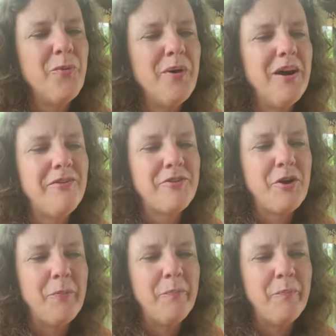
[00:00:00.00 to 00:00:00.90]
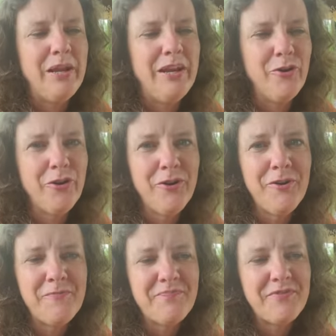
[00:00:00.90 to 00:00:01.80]
"Welcome,
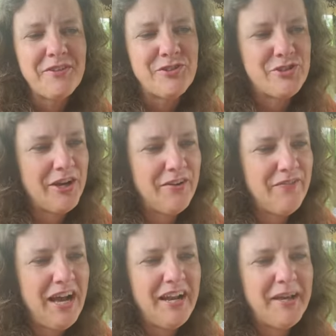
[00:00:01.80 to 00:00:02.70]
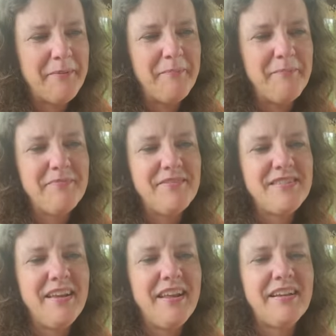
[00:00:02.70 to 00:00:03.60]
Peter, son of Adam,"
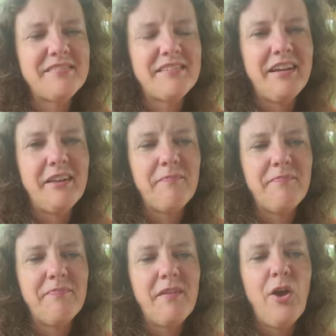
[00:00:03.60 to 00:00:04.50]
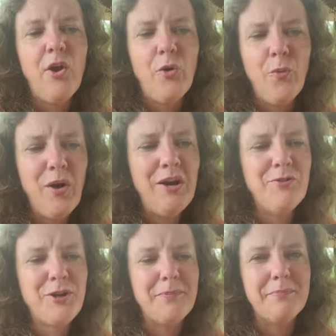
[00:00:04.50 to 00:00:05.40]
said Aslan.
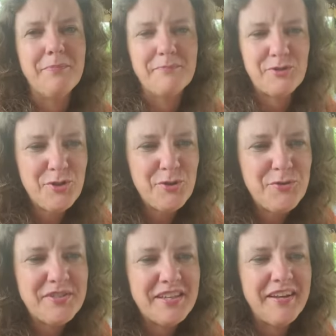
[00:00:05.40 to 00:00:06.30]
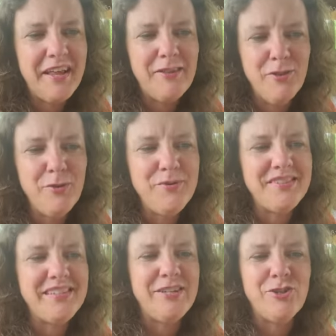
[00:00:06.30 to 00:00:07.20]
"Welcome, Susan and
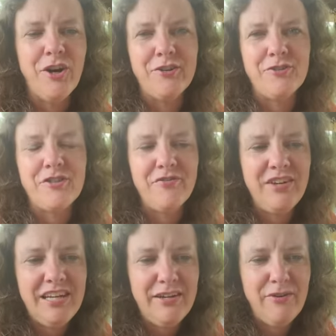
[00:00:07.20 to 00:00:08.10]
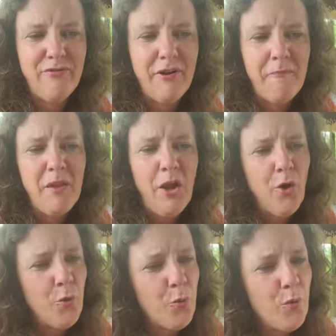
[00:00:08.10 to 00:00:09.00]
Lucy, daughters of Eve.
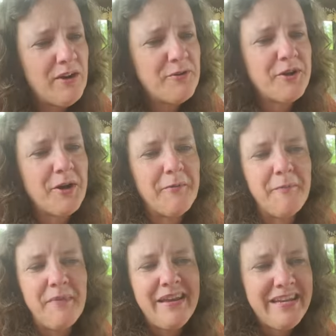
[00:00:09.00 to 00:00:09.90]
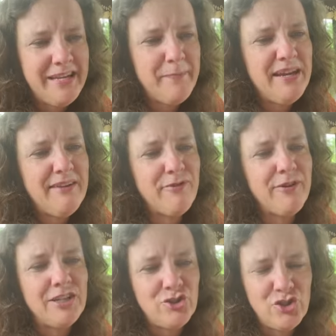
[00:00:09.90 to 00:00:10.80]
Welcome,
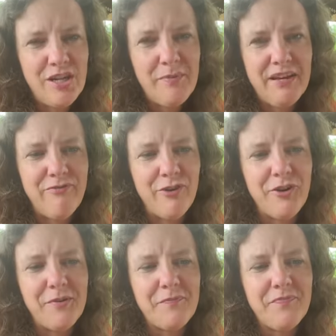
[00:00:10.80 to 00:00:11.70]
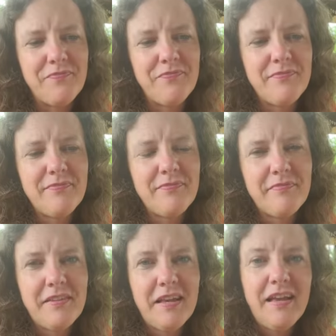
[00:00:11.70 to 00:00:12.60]
he-beaver and she-beaver."
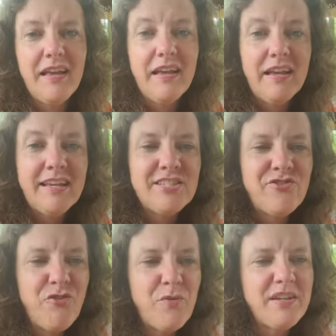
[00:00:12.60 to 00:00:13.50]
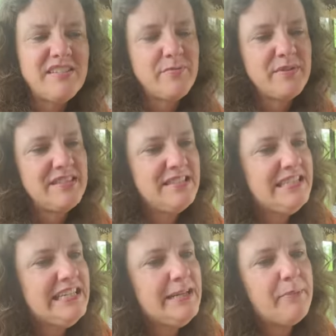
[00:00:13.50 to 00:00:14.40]
His voice was
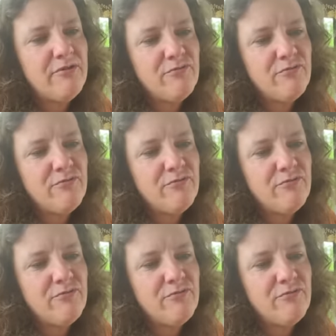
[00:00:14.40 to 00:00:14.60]
deep